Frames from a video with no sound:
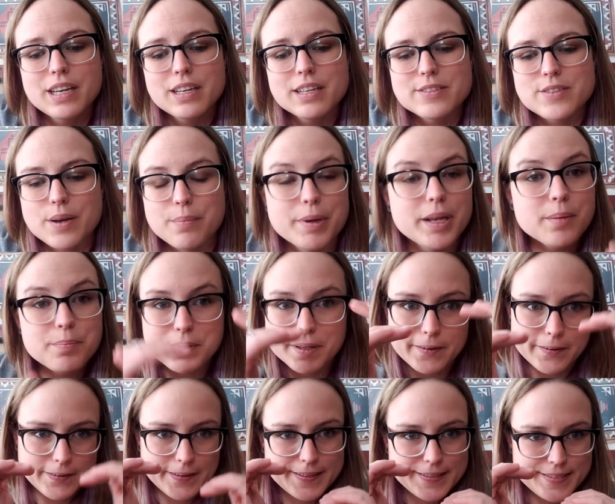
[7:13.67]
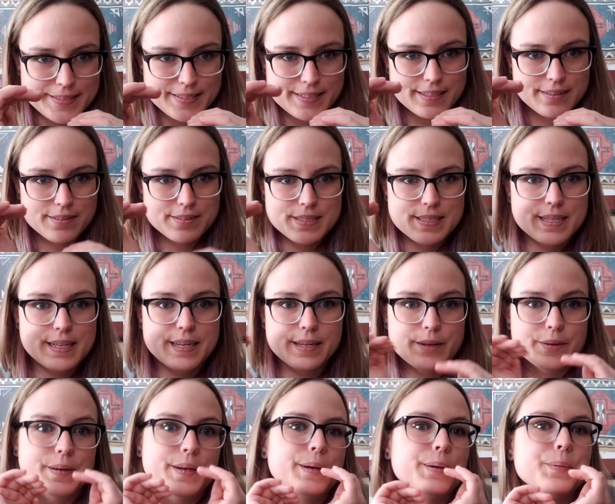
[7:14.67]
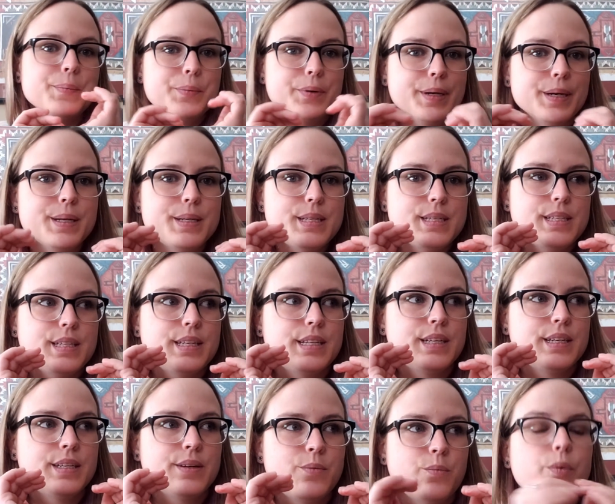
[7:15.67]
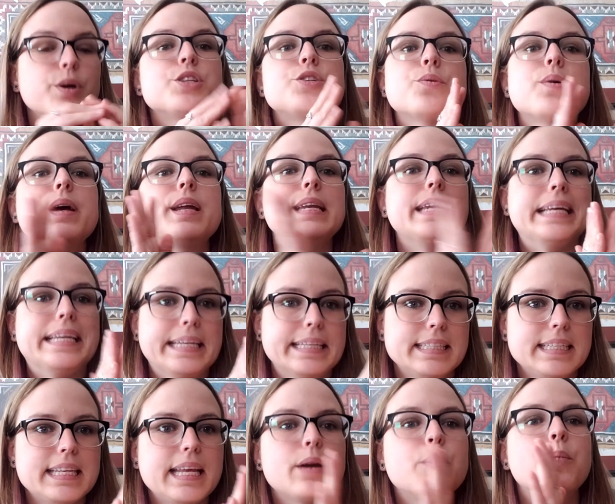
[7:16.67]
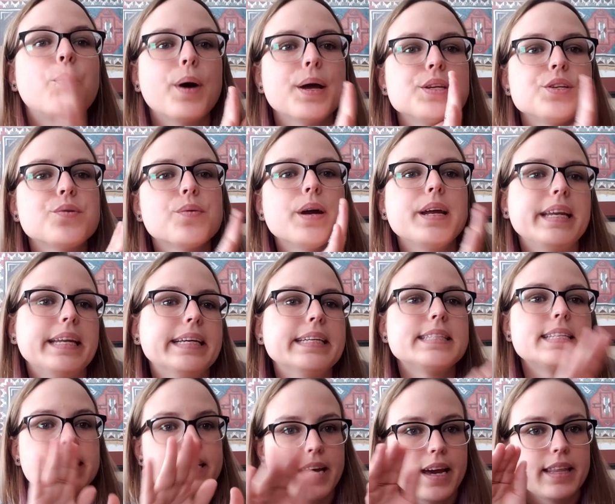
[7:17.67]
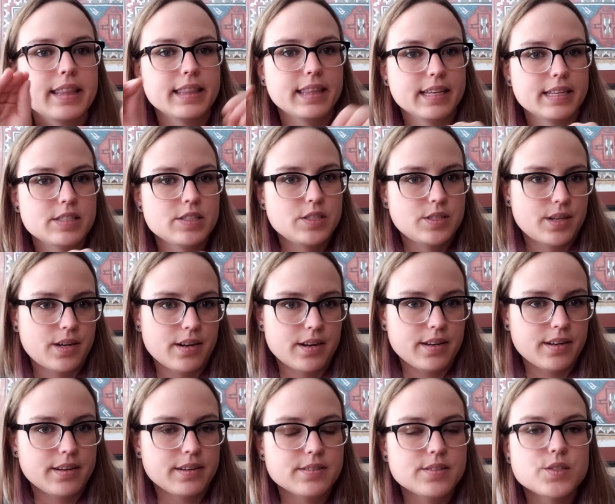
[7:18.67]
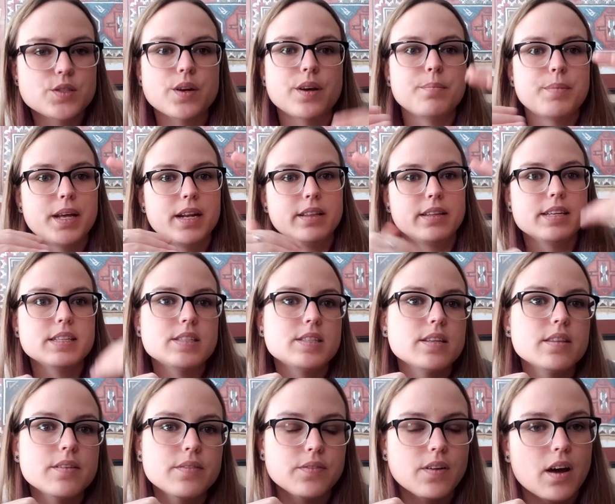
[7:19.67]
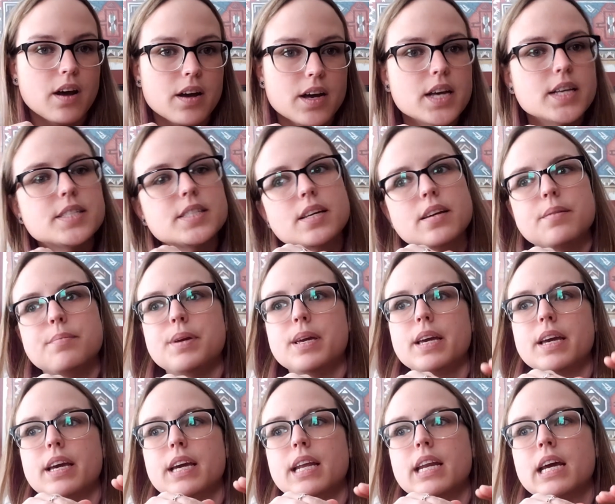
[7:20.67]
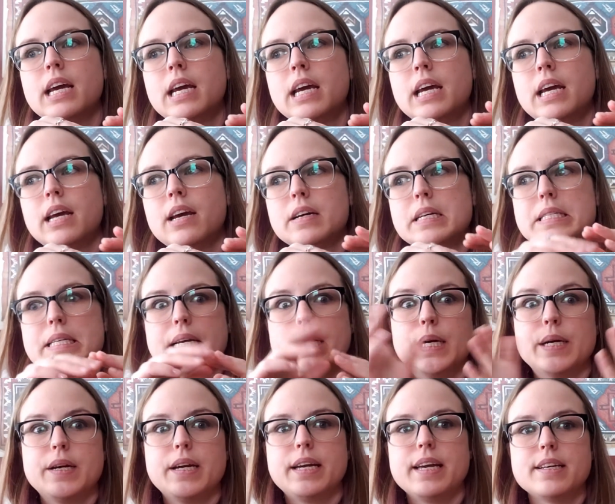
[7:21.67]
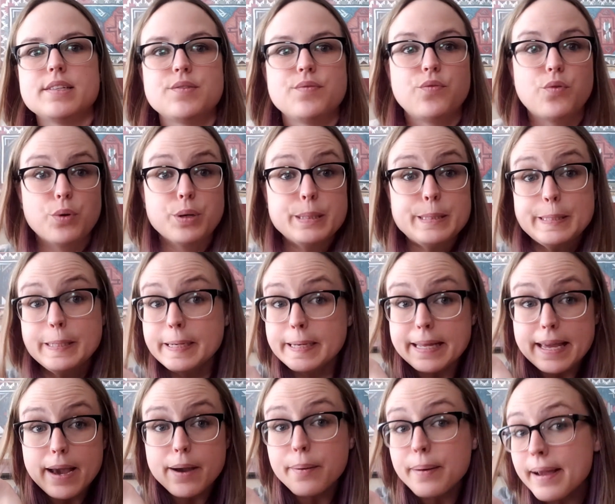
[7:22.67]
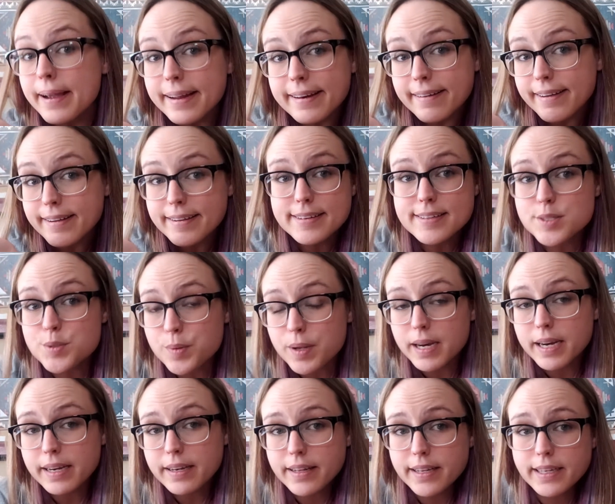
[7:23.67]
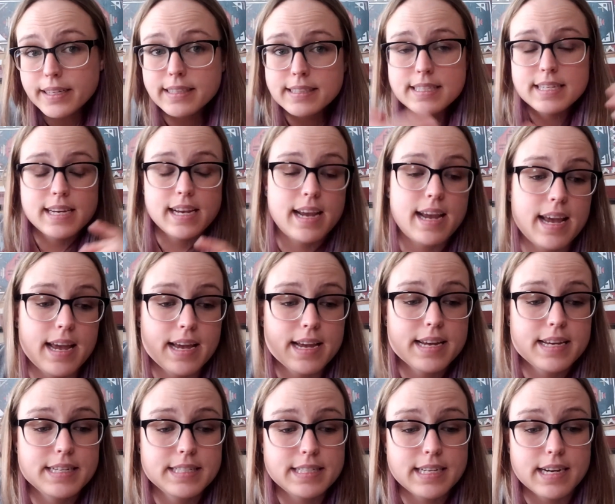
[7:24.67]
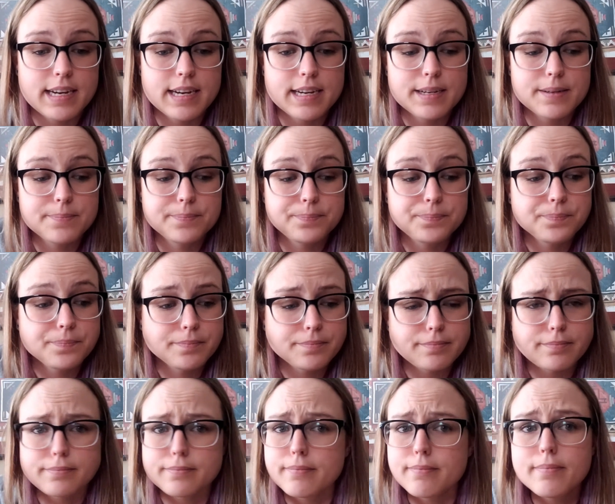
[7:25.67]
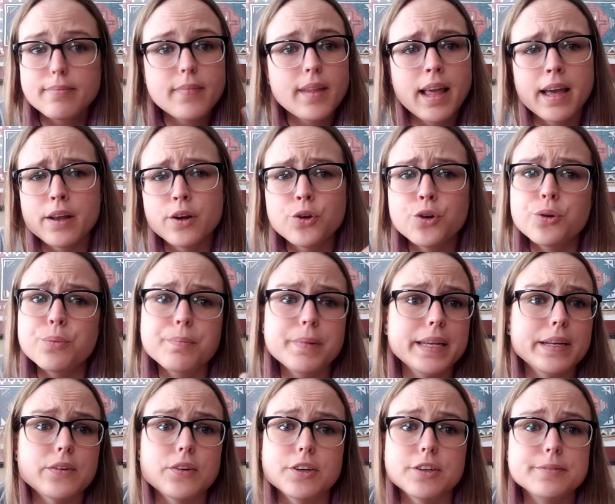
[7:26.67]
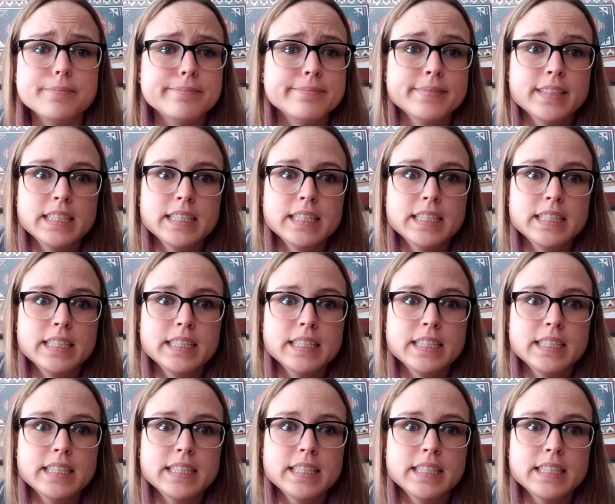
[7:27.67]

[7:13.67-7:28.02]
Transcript: So I made up a little list, and I was like, okay, what do I need? Like, what do I need to get this started? So I made a list of the floss. I made, like, I guess 14 count Ida is what I need, and a hoop needle.